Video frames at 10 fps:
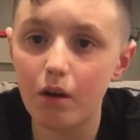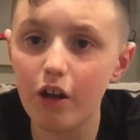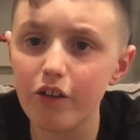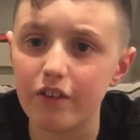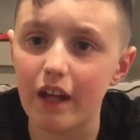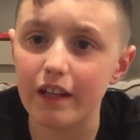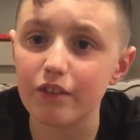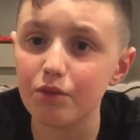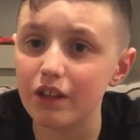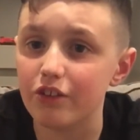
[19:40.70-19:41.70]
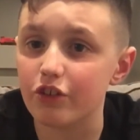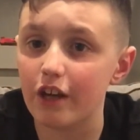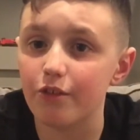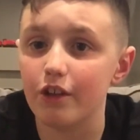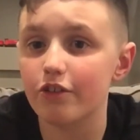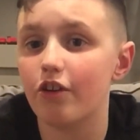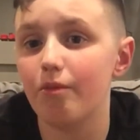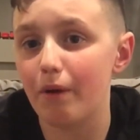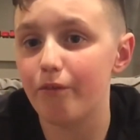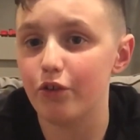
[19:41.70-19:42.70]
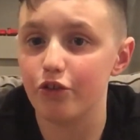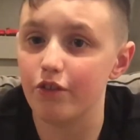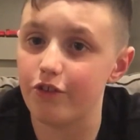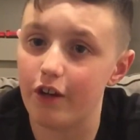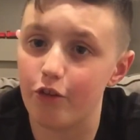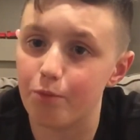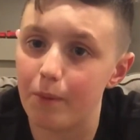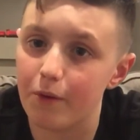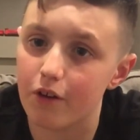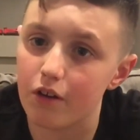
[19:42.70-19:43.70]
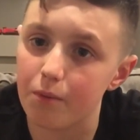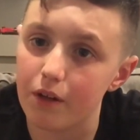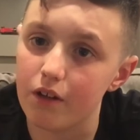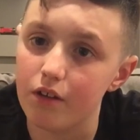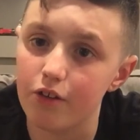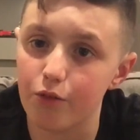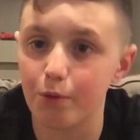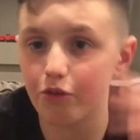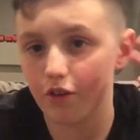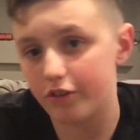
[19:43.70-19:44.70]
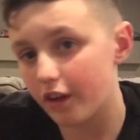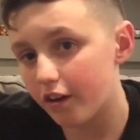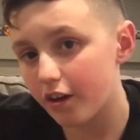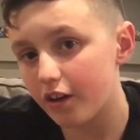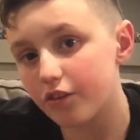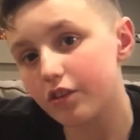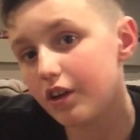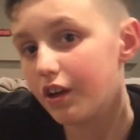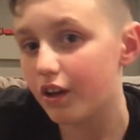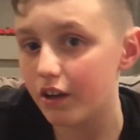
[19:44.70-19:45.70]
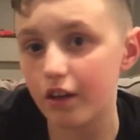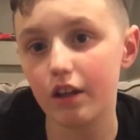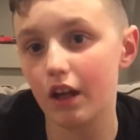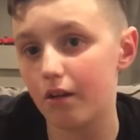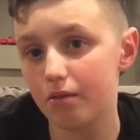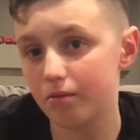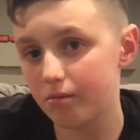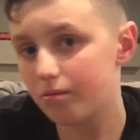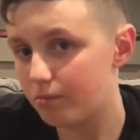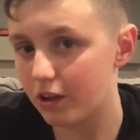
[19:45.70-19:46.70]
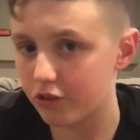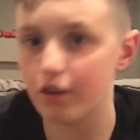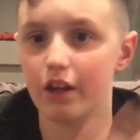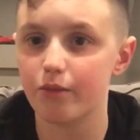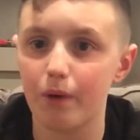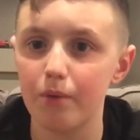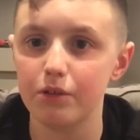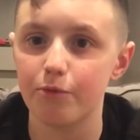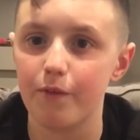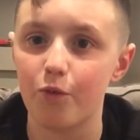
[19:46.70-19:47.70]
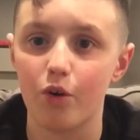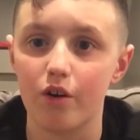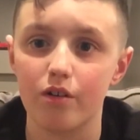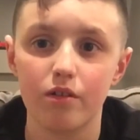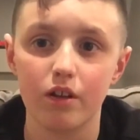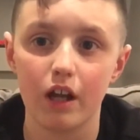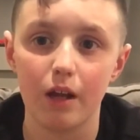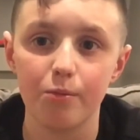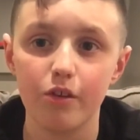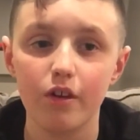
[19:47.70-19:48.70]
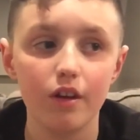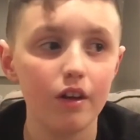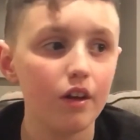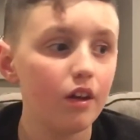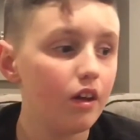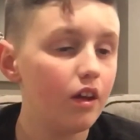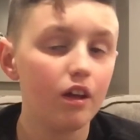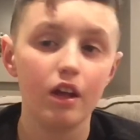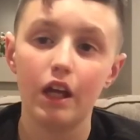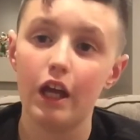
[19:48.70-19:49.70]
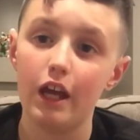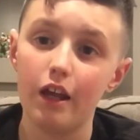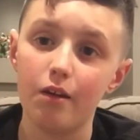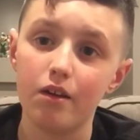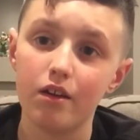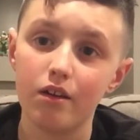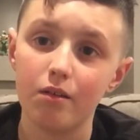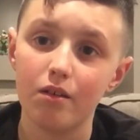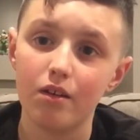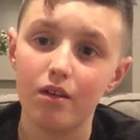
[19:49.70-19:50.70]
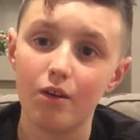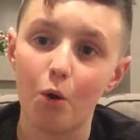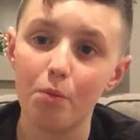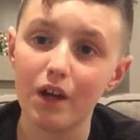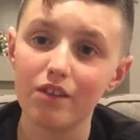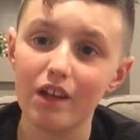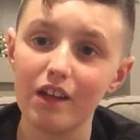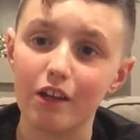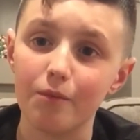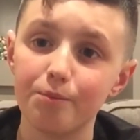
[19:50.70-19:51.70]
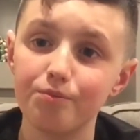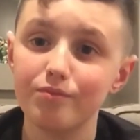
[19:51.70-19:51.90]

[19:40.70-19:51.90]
Other than that, that's really the schedule. That's all my future of the channel is pretty much going to be. Just post it on Saturdays, get make sure it gets published before the games. And hope you guys like it.